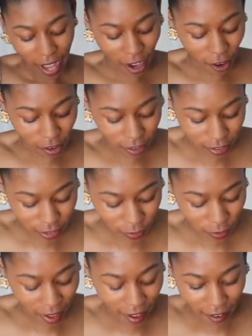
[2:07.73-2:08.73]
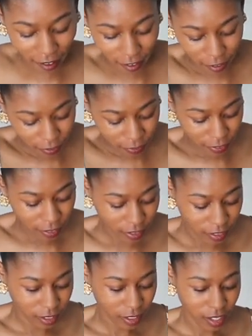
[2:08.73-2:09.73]
I also have
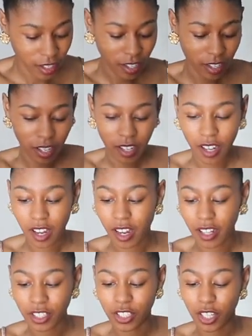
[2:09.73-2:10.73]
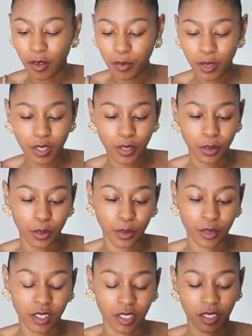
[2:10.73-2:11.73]
a
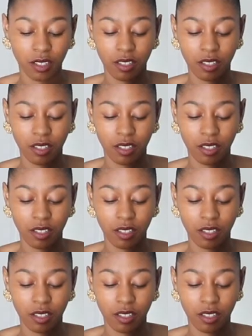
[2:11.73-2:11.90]
jumpsuit.